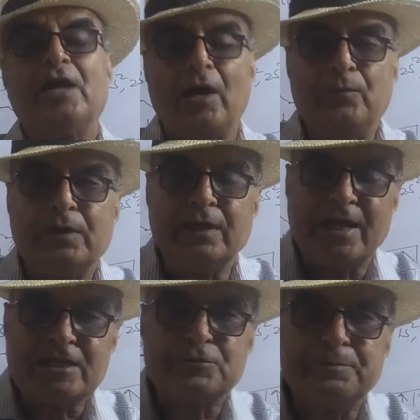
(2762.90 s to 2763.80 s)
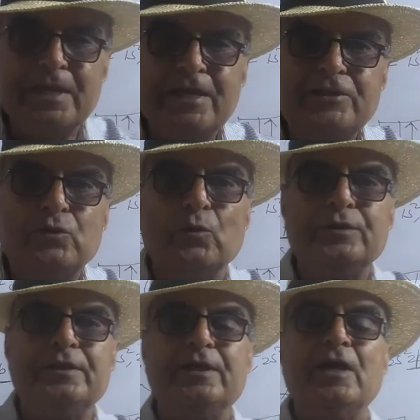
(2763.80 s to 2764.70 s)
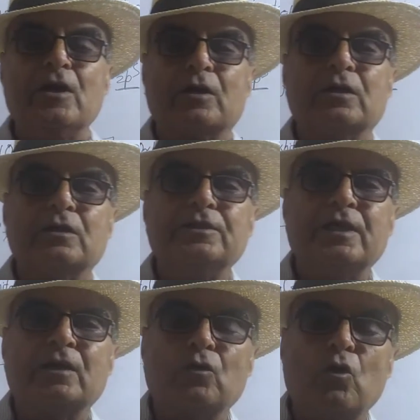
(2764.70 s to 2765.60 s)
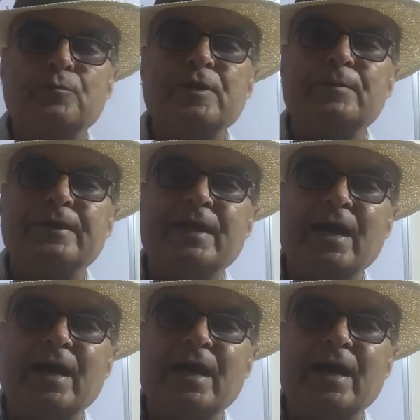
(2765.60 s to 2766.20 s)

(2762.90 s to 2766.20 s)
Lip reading: I will explain you in the chromium and